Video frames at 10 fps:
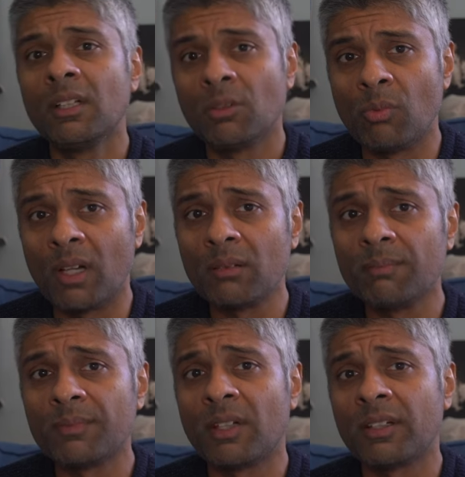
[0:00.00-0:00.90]

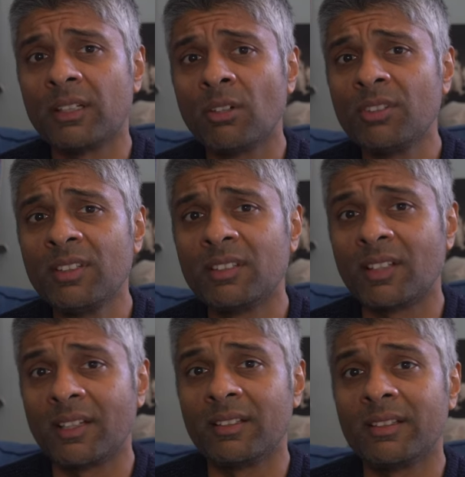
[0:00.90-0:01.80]
Well, I can honestly
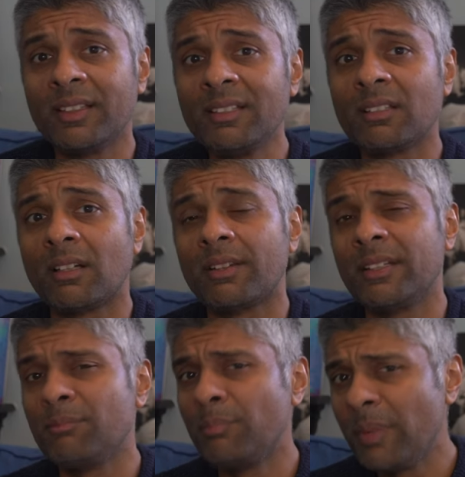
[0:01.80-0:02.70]
say that these are
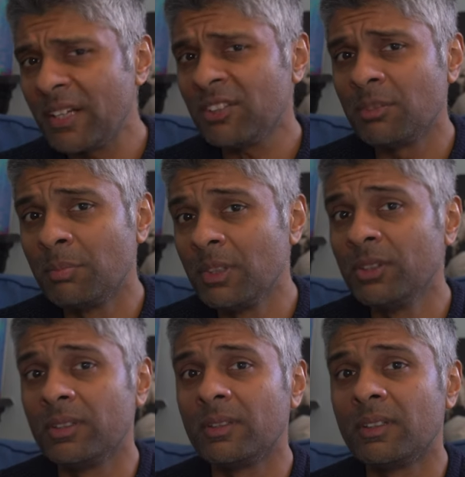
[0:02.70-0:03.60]
the best
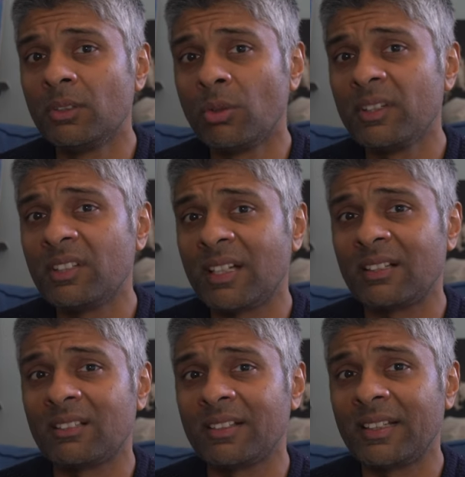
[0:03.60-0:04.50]
Bluetooth noise
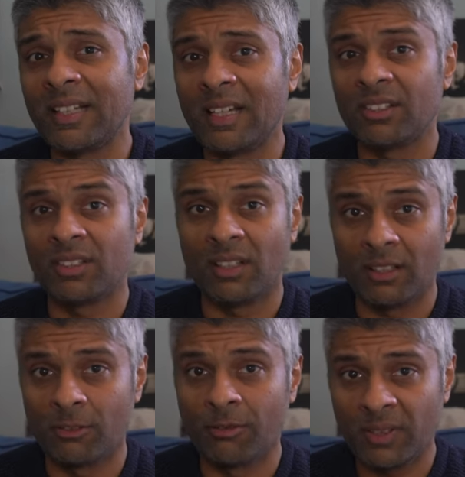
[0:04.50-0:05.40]
cancelling cans that I've